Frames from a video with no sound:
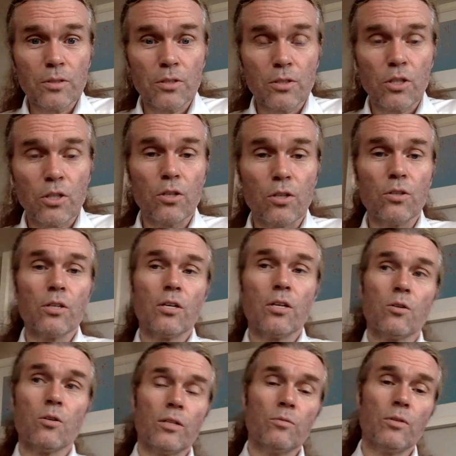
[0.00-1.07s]
So
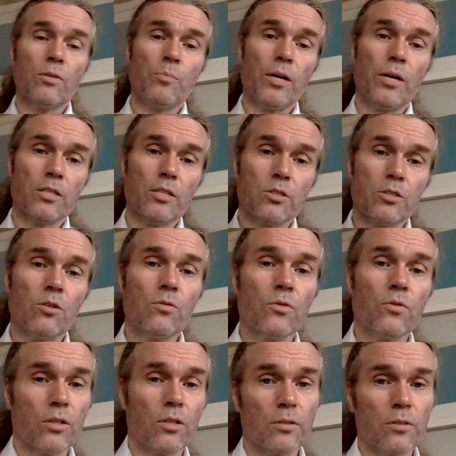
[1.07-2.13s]
when we pass
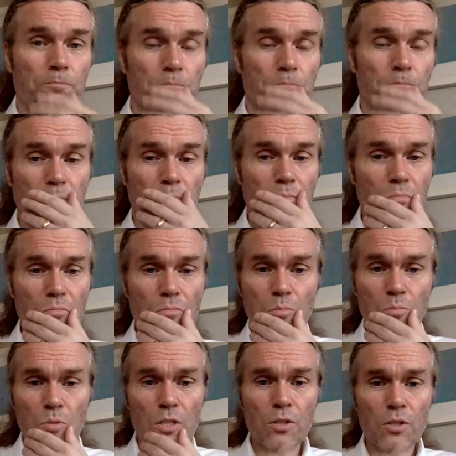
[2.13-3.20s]
over
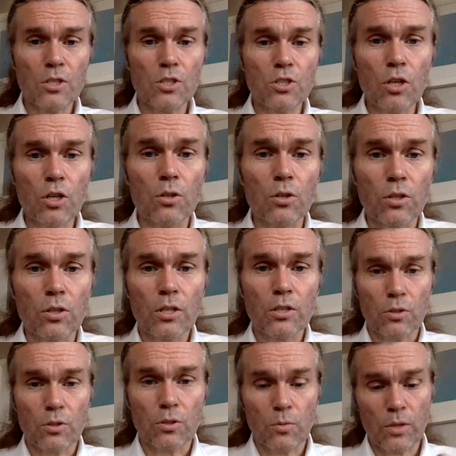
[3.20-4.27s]
the soul,
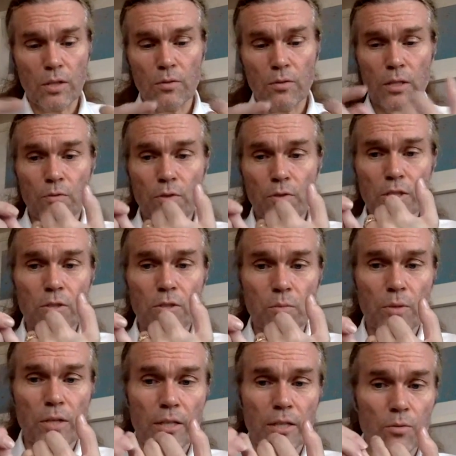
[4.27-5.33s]
so we're a physical
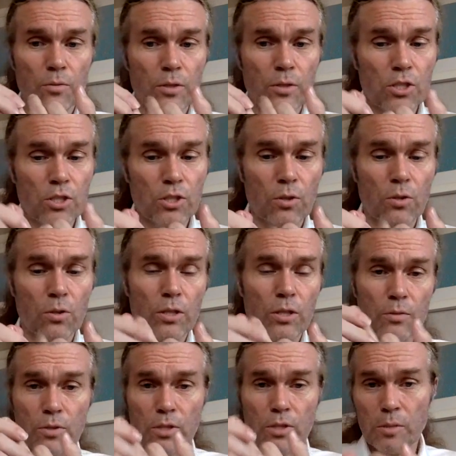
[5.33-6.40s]
body, we're soul,
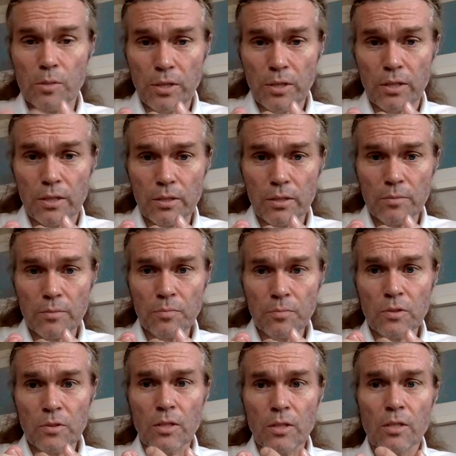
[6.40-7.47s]
and we're spirit.
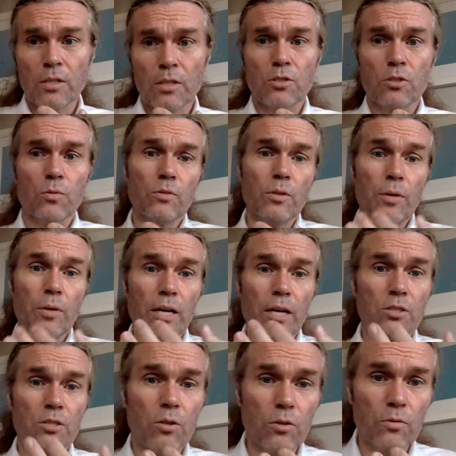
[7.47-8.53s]
So when we
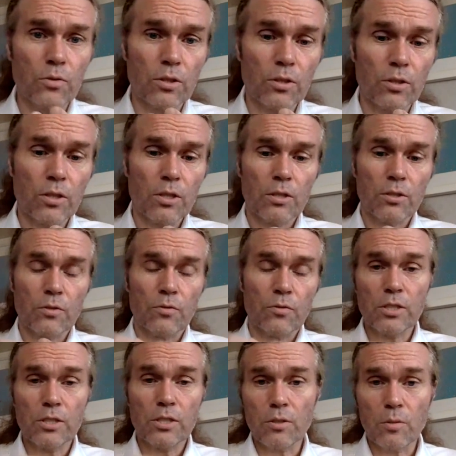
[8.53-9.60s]
pass over, the
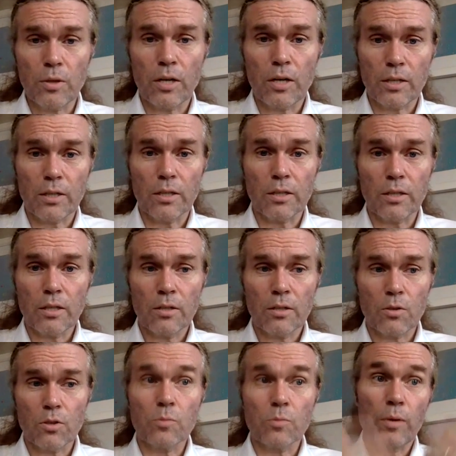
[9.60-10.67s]
physical body
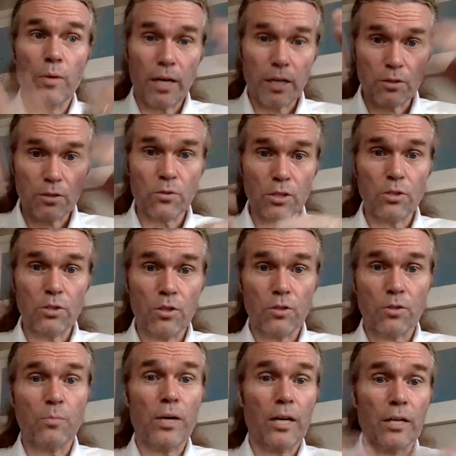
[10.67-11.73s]
goes back to this
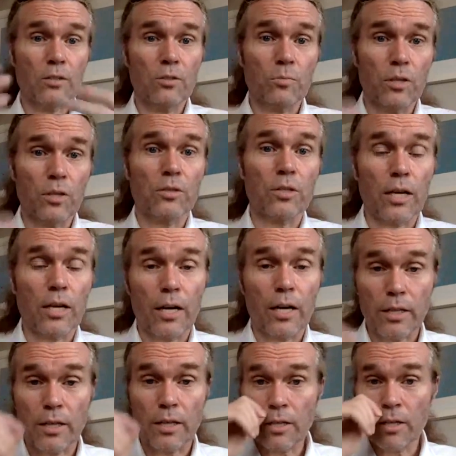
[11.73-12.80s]
earth, back to Mother
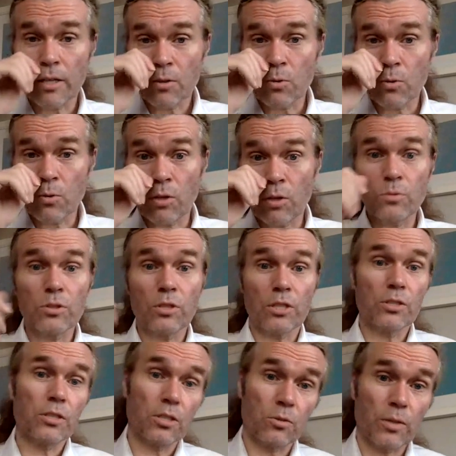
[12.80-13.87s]
Gaia, who loaned
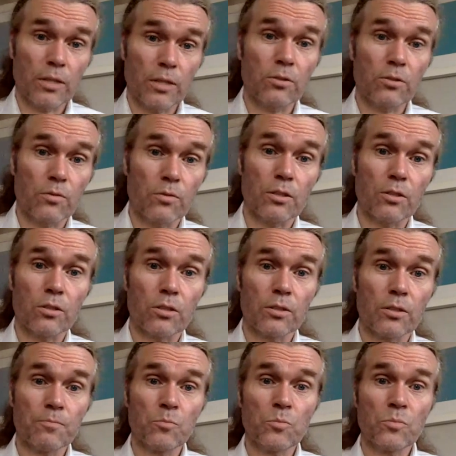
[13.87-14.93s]
us this rental vehicle,
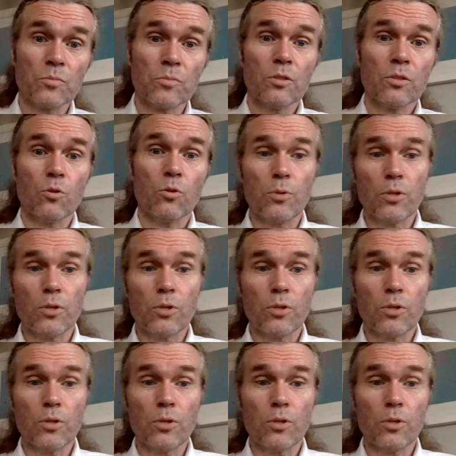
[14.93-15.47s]
who